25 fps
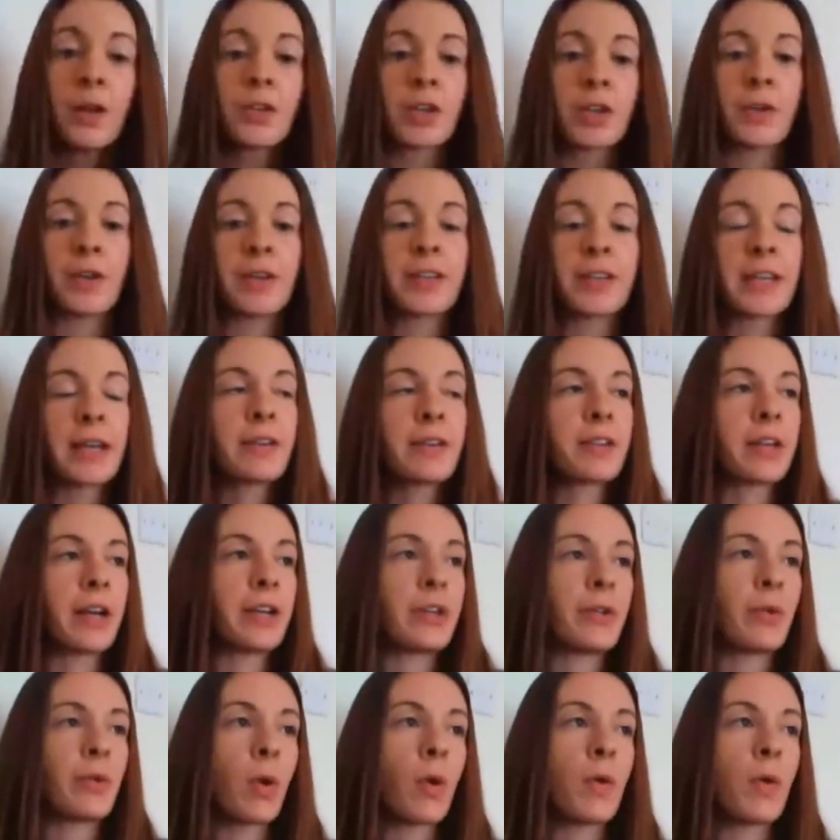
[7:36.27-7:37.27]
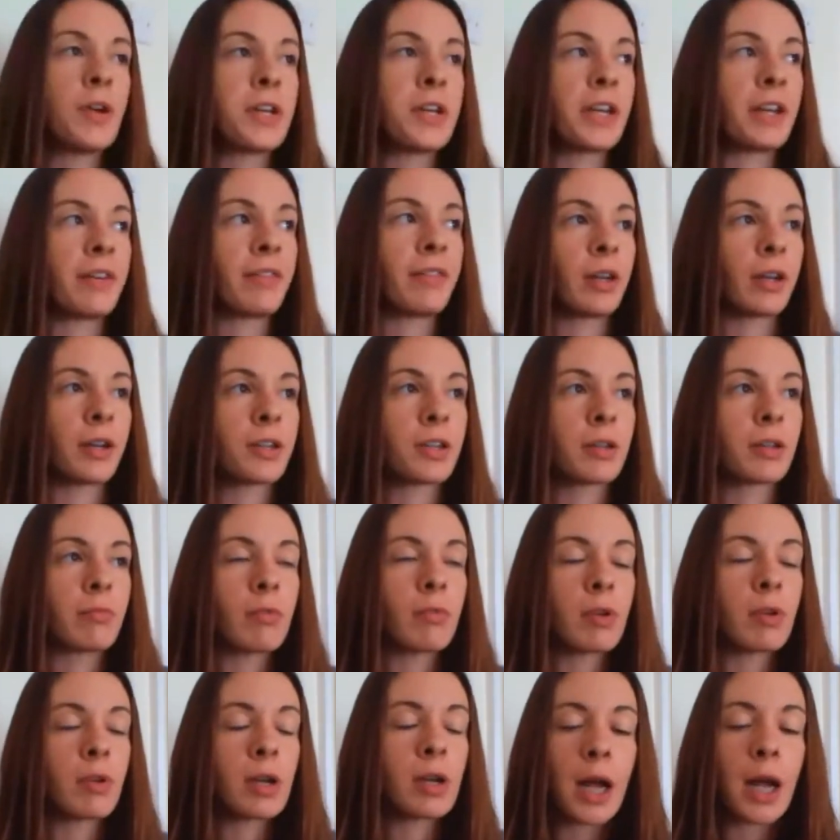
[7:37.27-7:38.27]
So it sounds like you're already giving us some
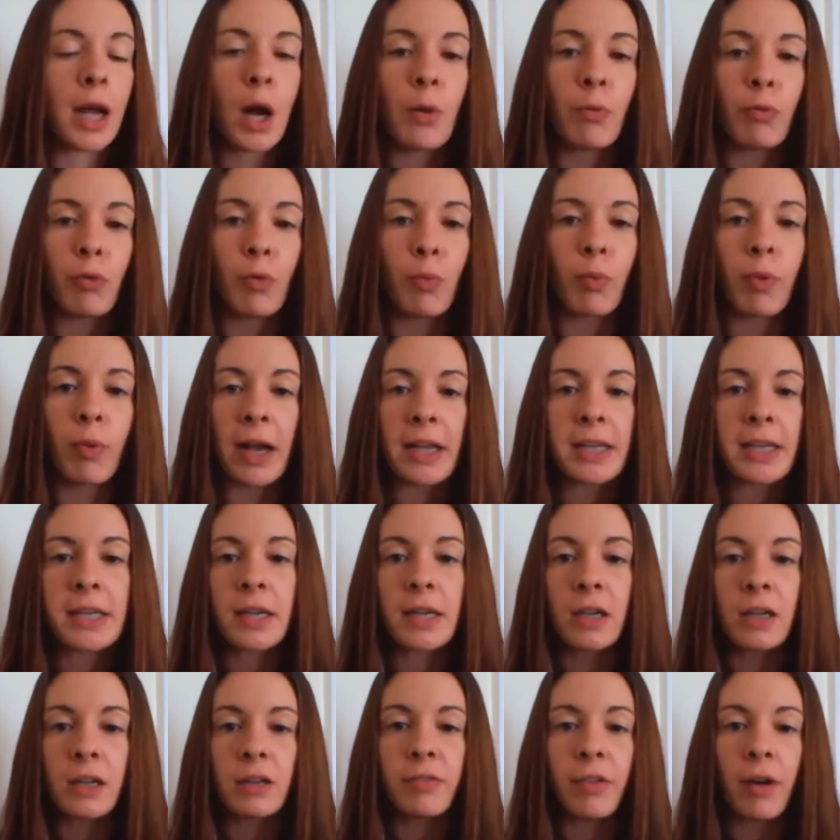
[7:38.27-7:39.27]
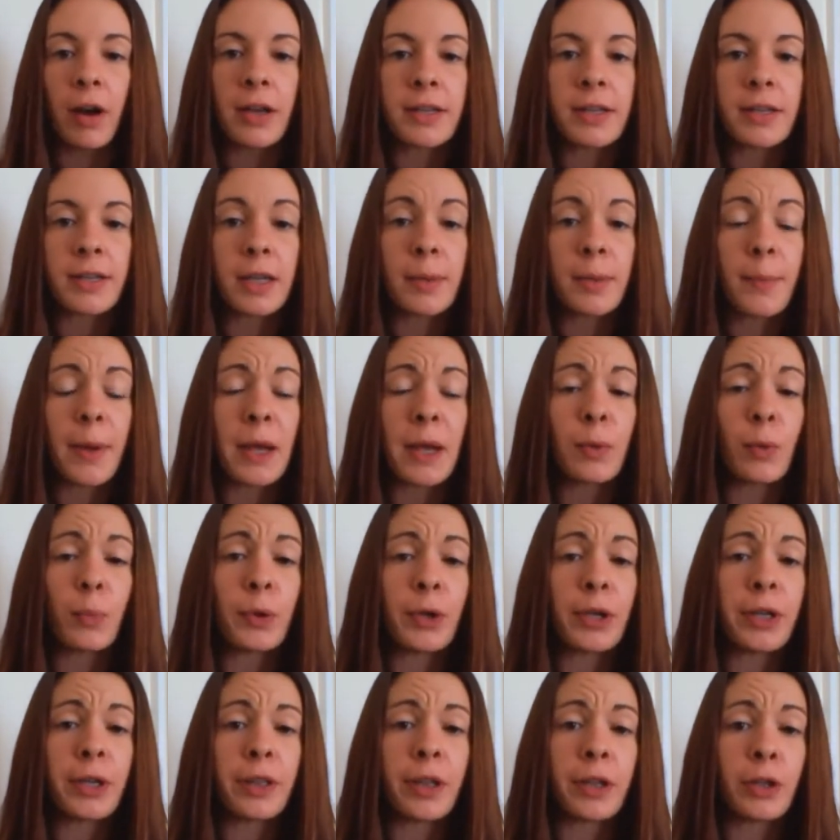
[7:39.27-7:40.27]
really helpful practical advice, and it may well
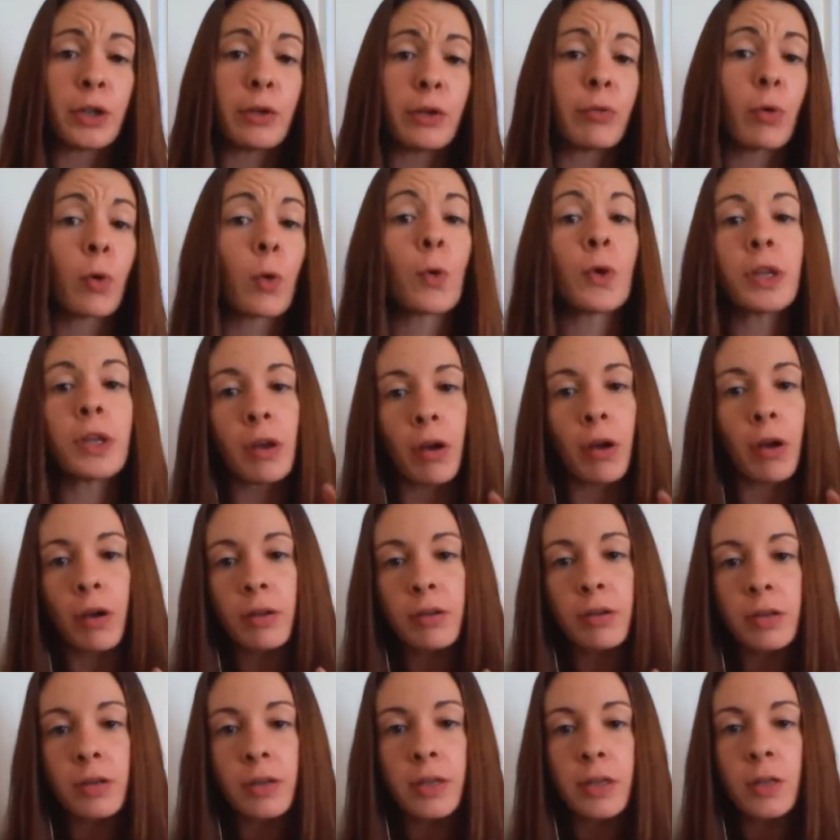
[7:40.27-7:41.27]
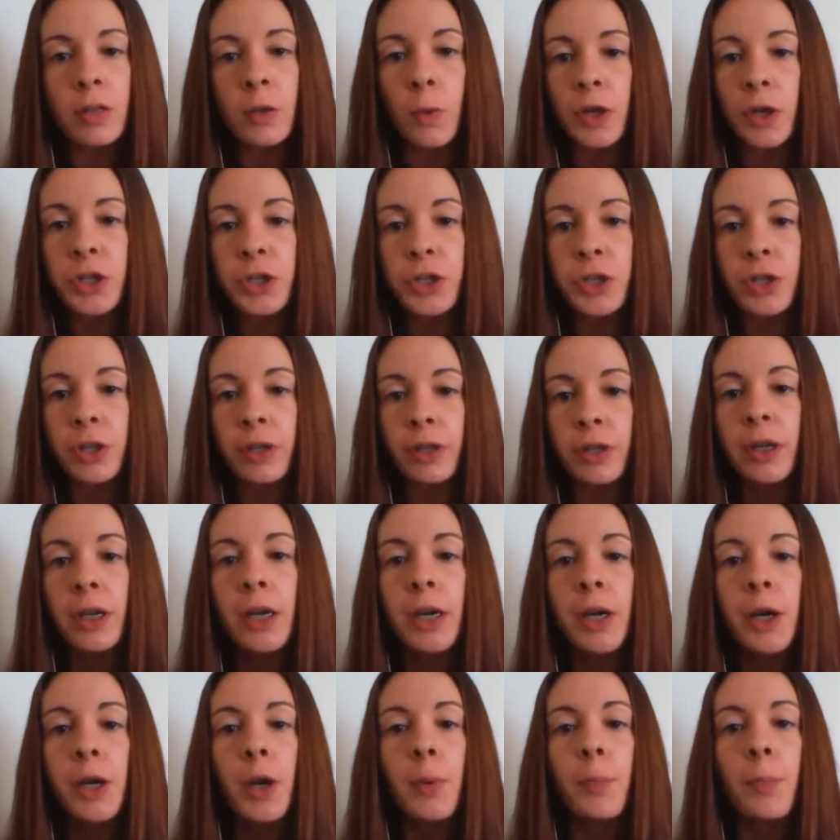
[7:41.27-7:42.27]
be that you've already answered this question.
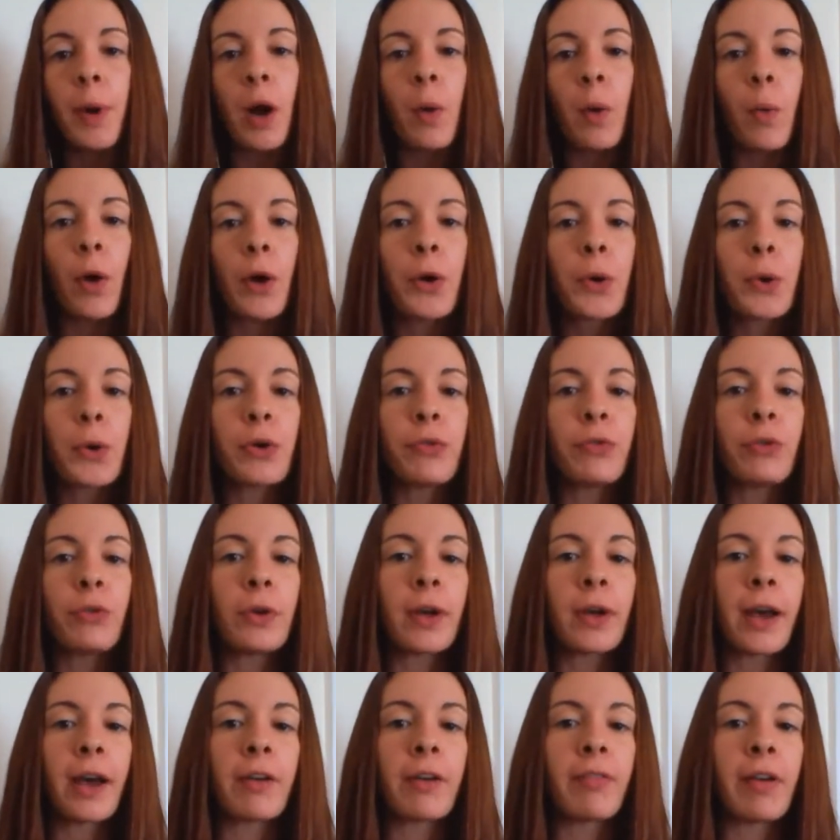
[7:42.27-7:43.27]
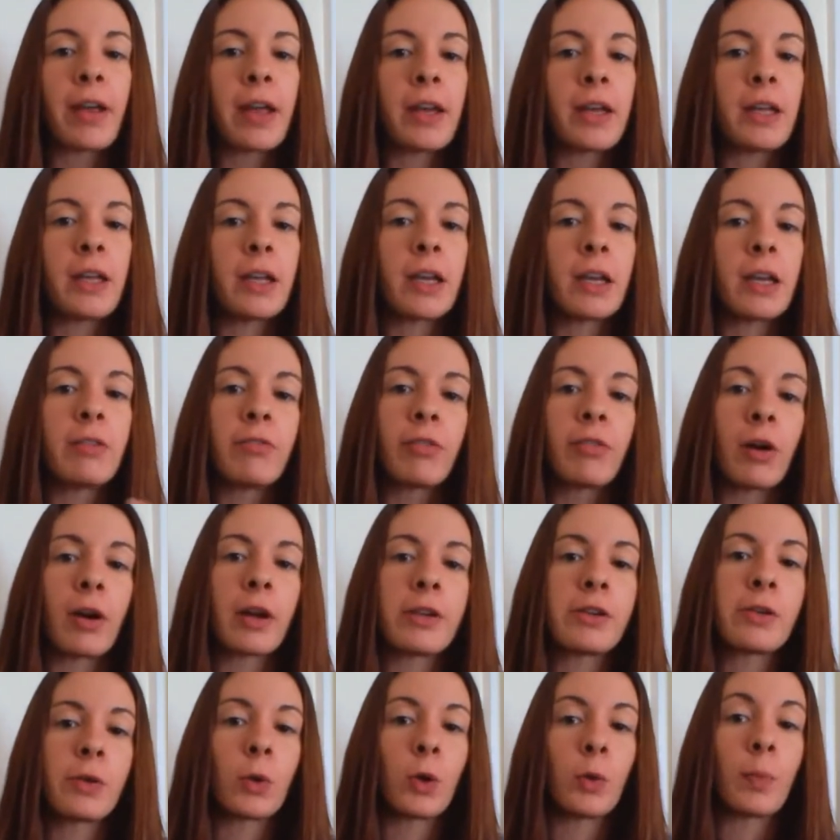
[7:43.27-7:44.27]
But I wonder if you have any
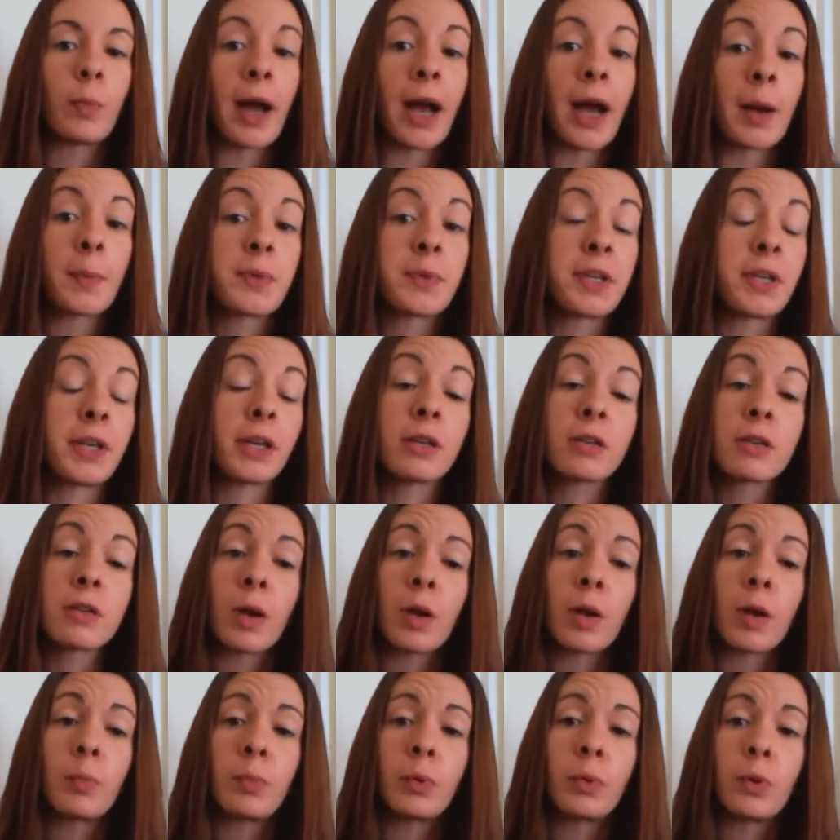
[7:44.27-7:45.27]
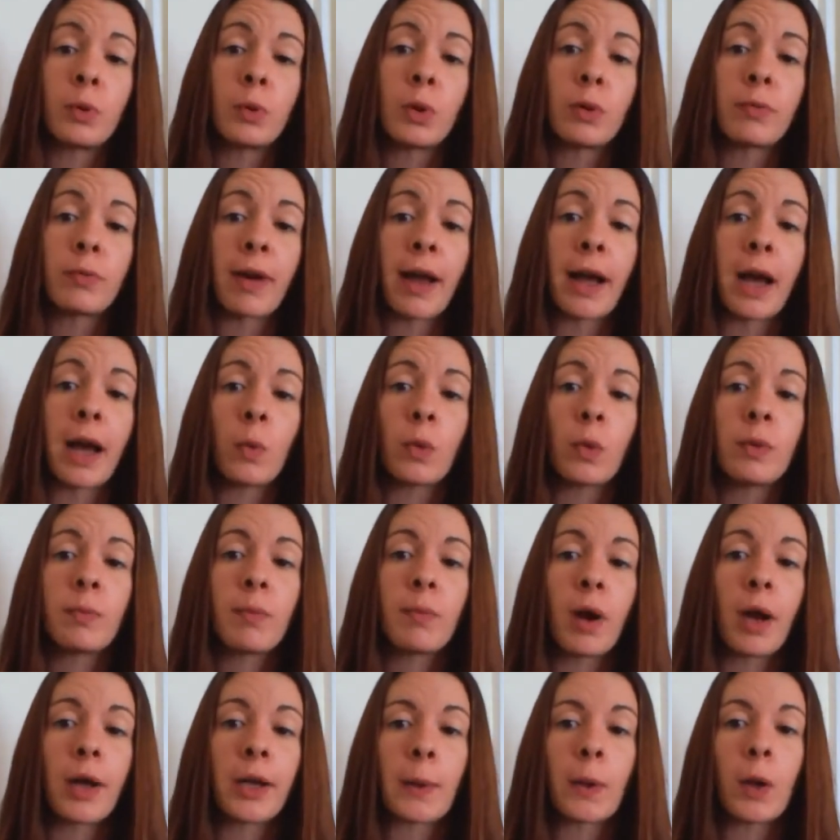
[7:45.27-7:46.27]
advice or perhaps an example of how we
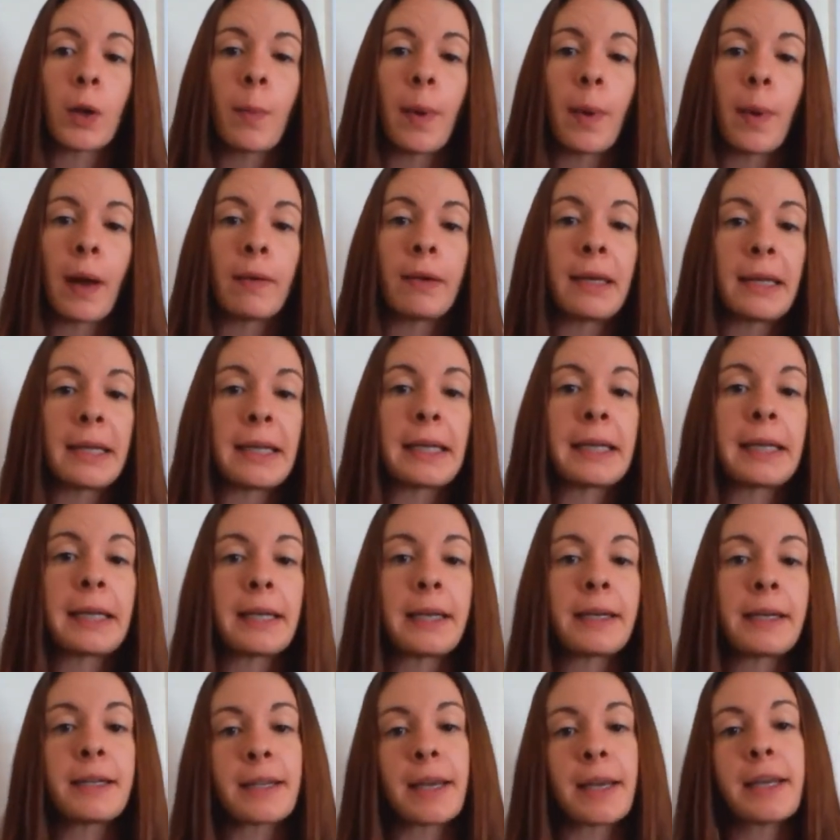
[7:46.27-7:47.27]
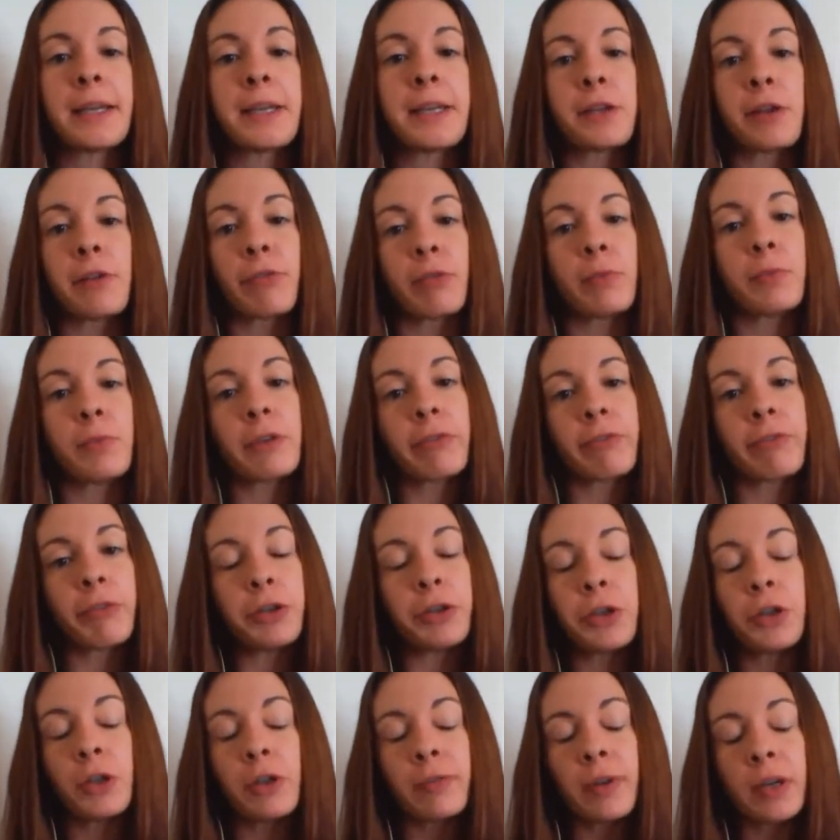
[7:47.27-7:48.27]
might go about linking data from
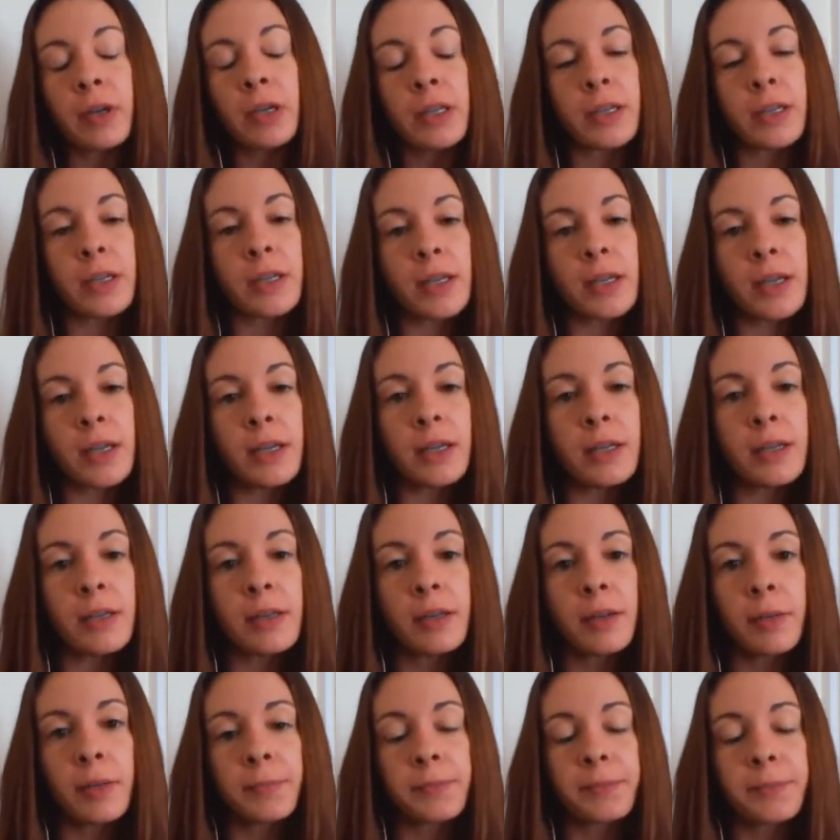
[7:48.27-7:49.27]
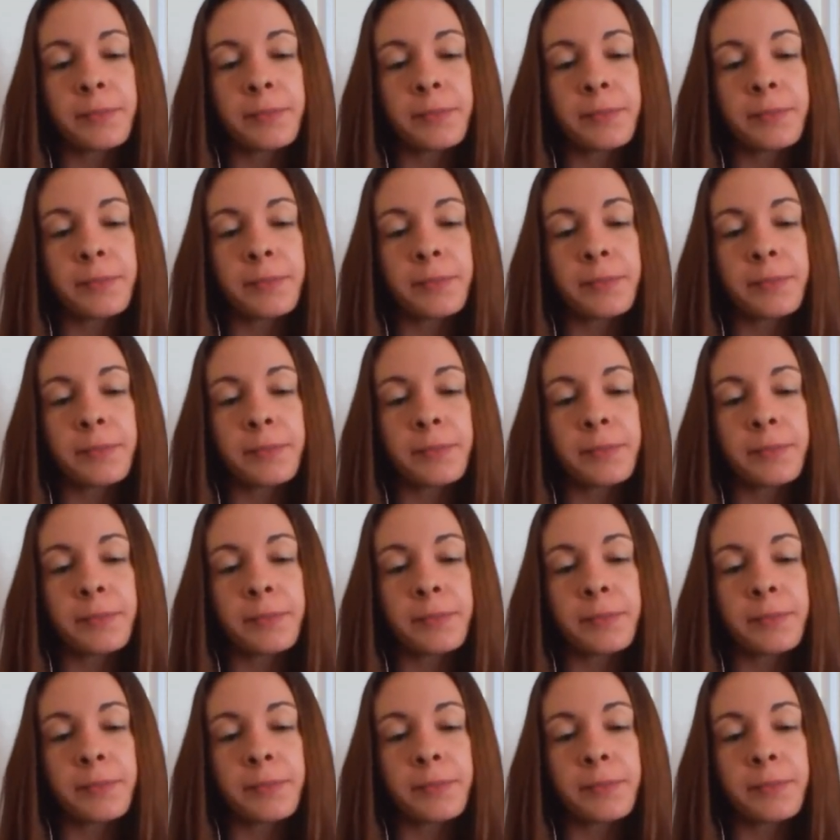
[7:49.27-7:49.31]
different universities.